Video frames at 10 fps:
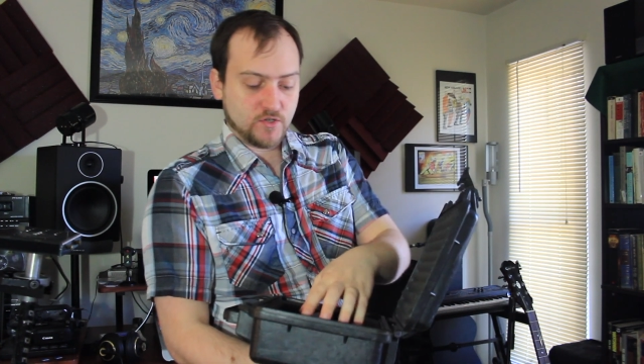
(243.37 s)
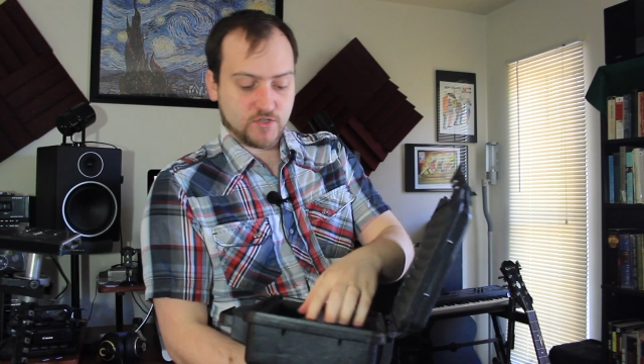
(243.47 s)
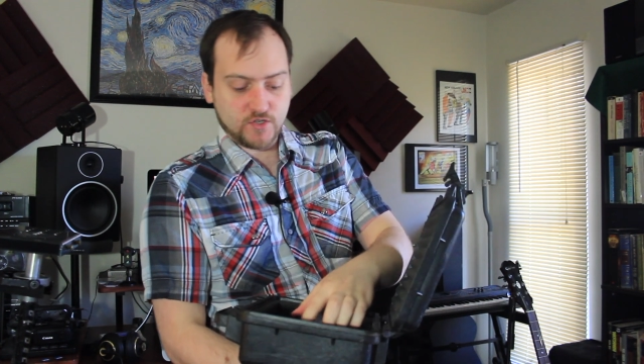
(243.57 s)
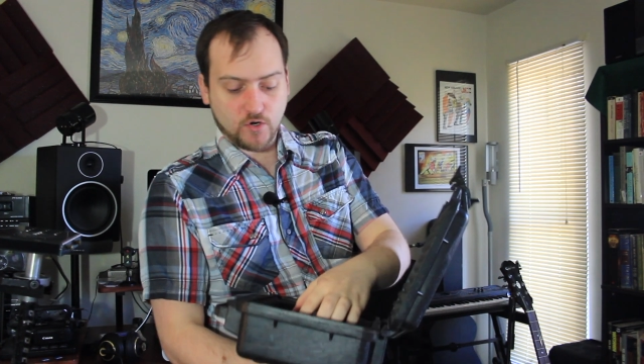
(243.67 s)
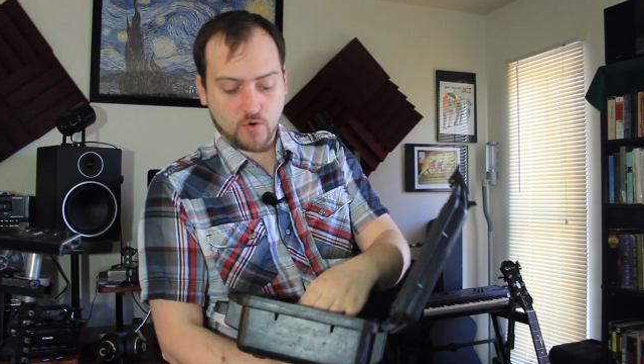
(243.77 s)

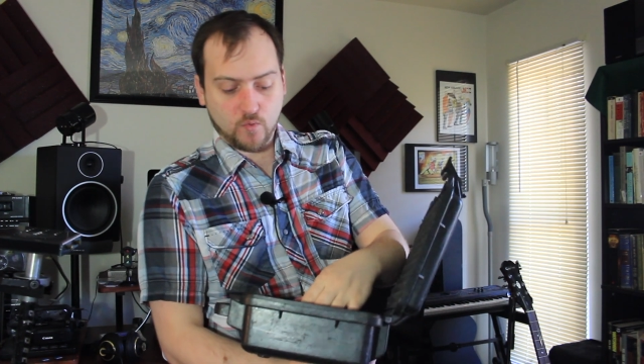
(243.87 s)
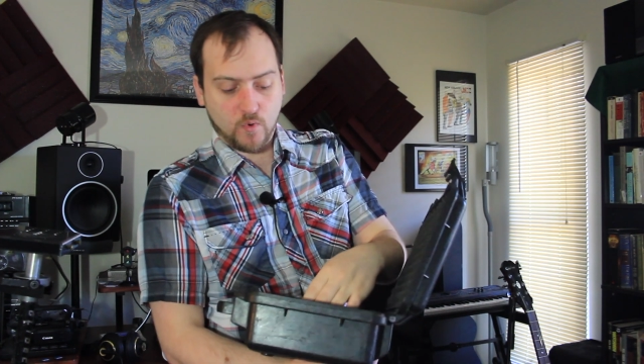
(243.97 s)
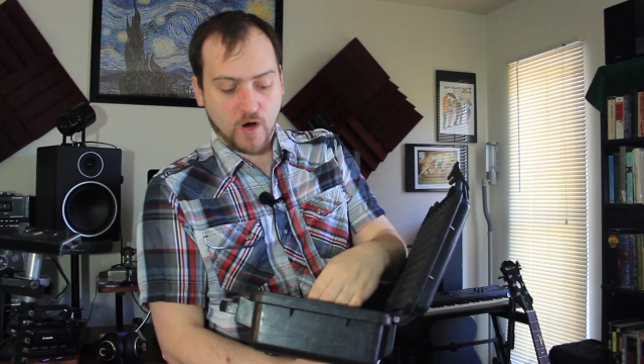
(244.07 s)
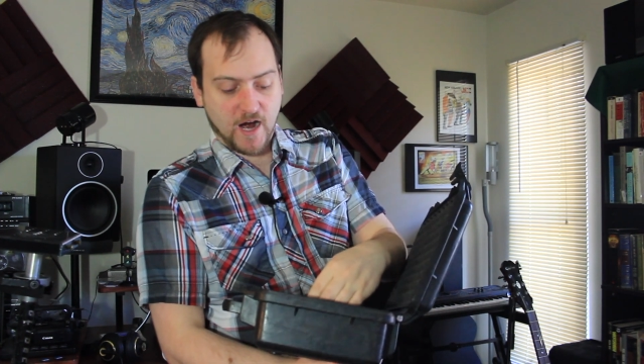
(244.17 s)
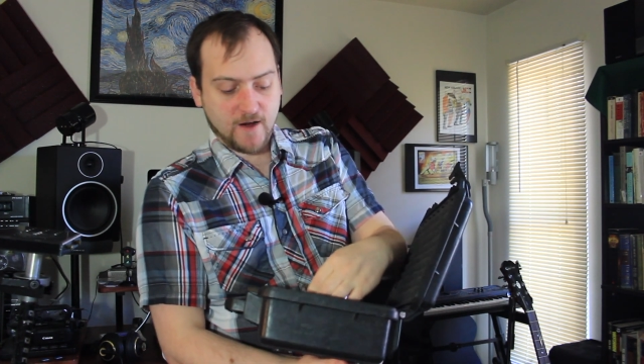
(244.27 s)

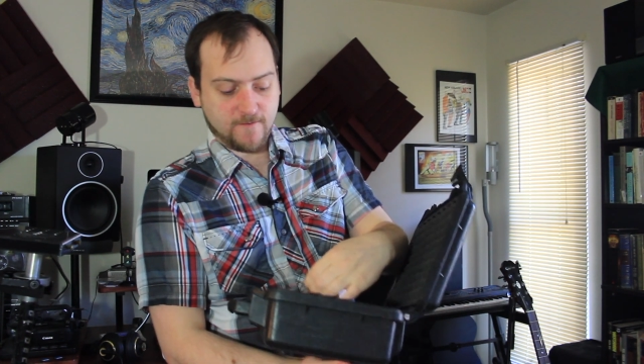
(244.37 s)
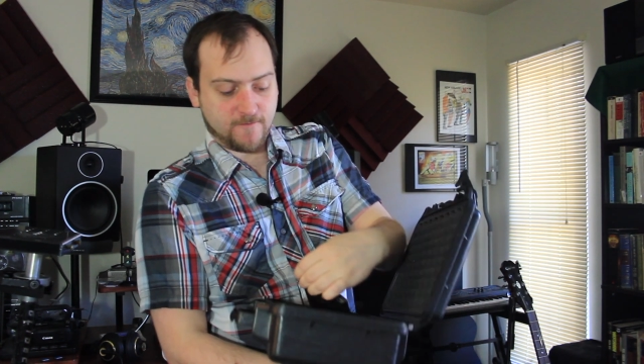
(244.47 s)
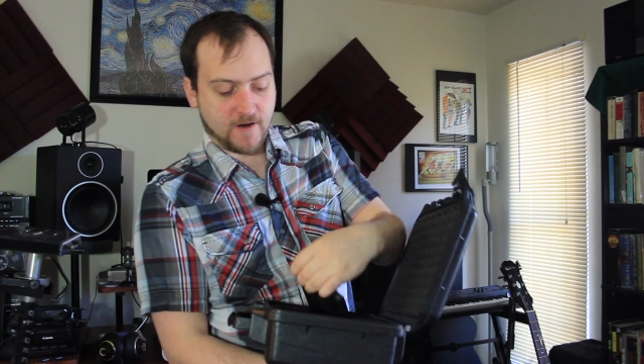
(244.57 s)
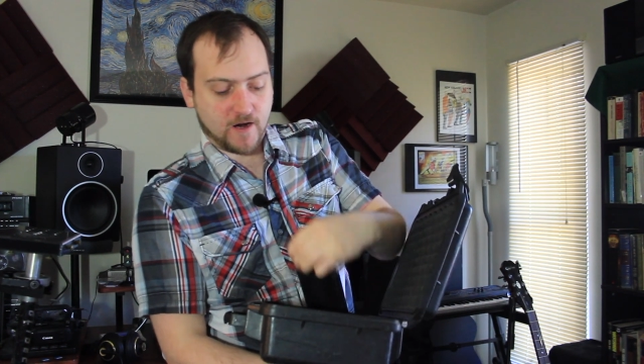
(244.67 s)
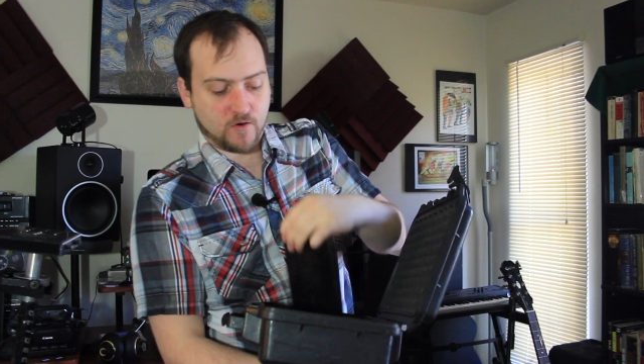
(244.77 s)
So I
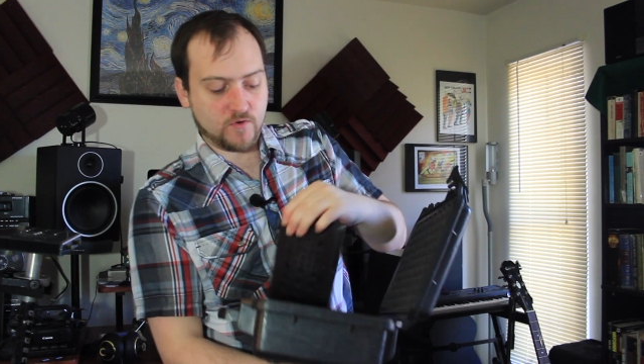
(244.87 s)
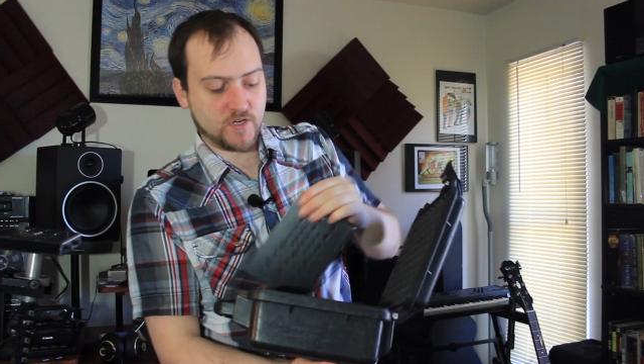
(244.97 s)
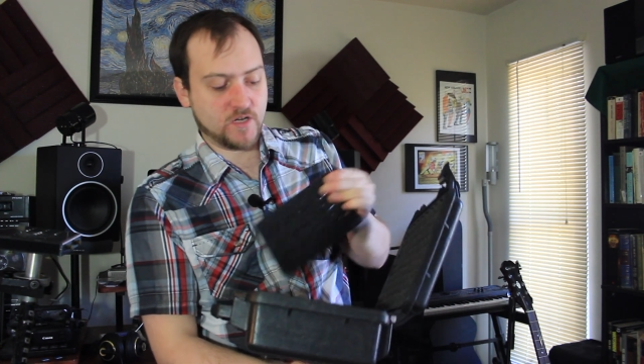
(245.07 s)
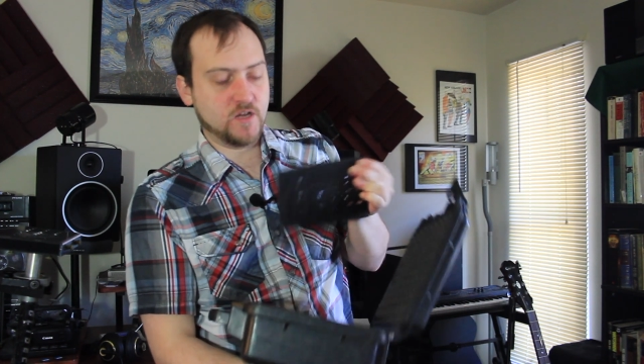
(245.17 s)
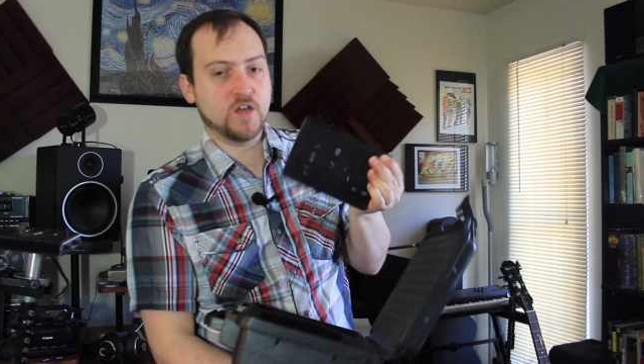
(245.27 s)

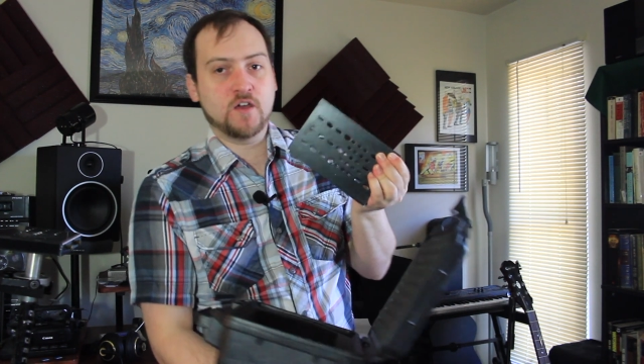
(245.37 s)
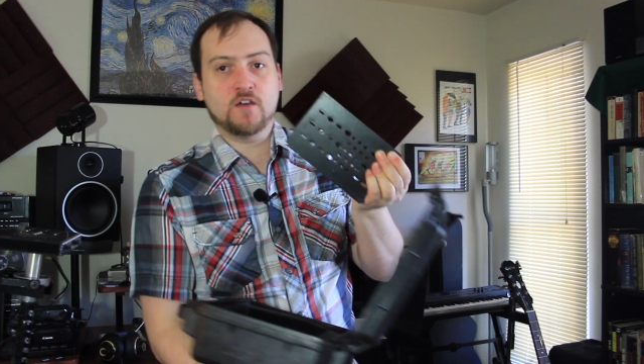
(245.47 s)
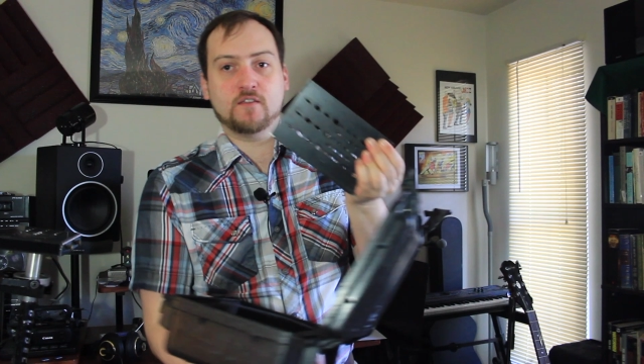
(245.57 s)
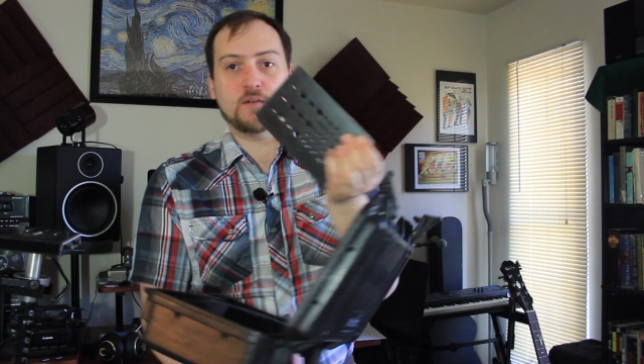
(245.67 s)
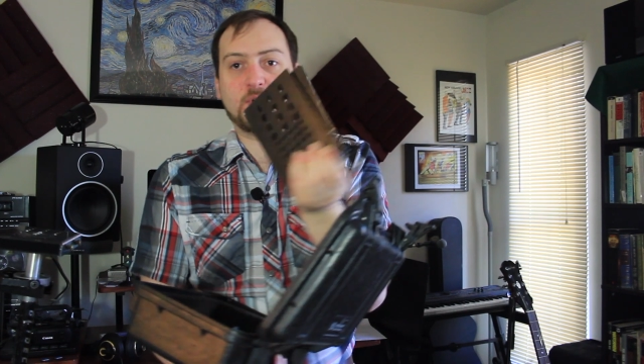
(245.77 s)
found
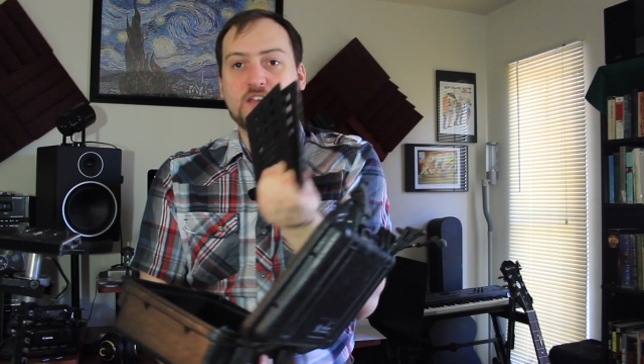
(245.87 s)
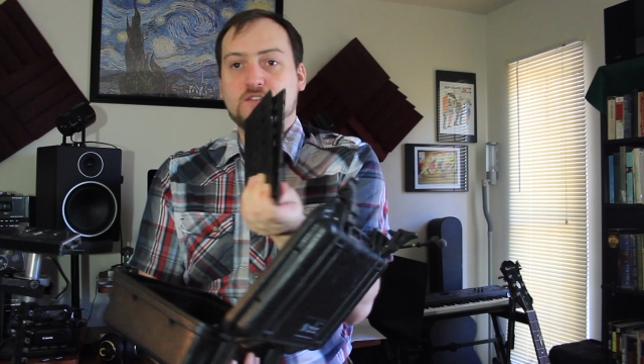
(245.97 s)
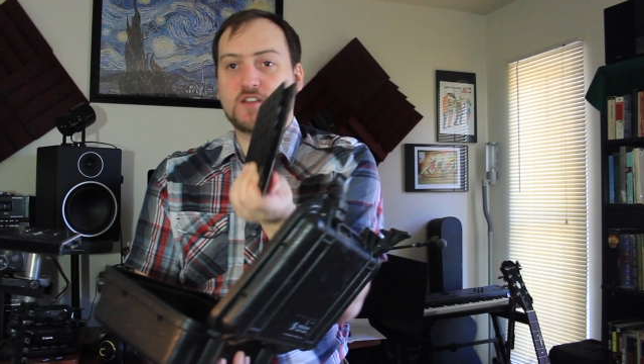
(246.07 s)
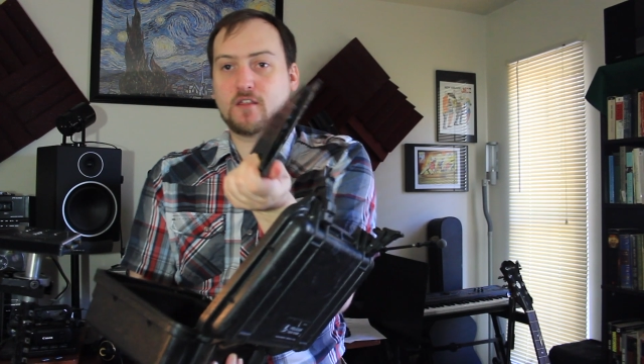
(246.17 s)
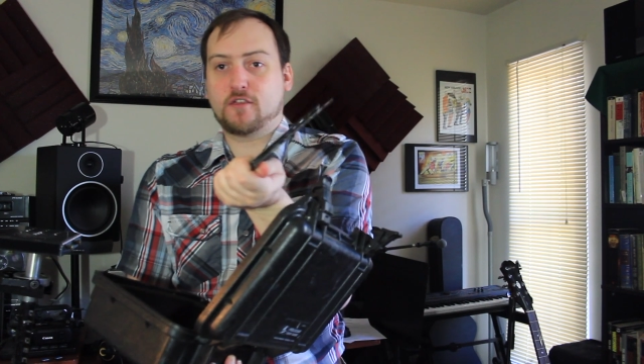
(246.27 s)
that by
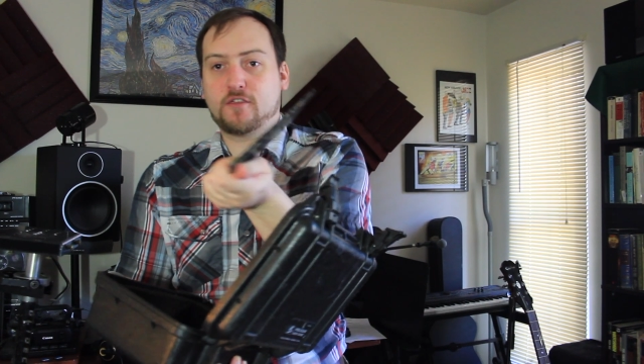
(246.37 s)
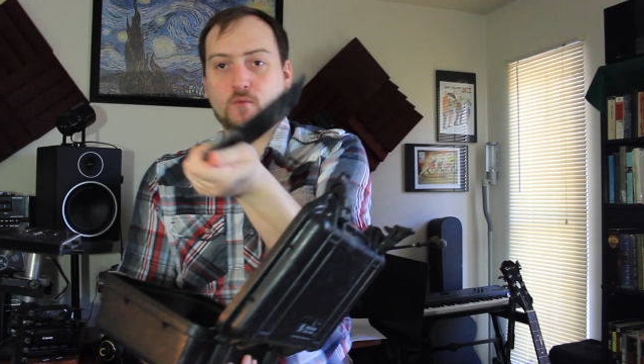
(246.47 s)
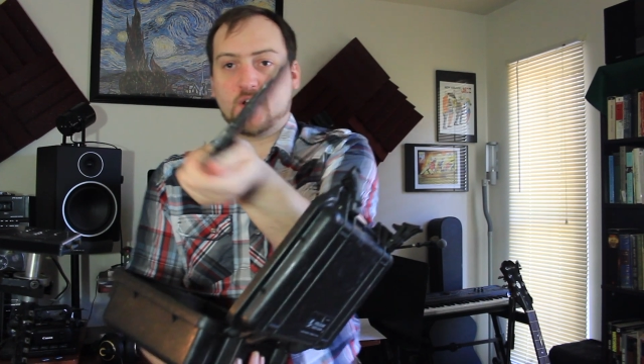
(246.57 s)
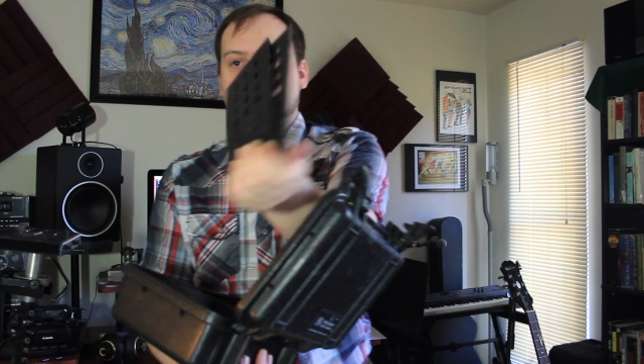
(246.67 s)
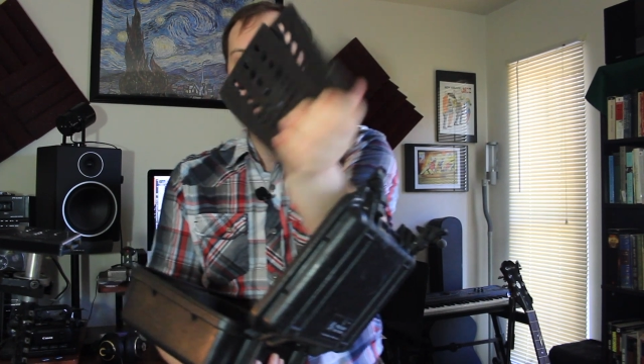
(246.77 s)
using 3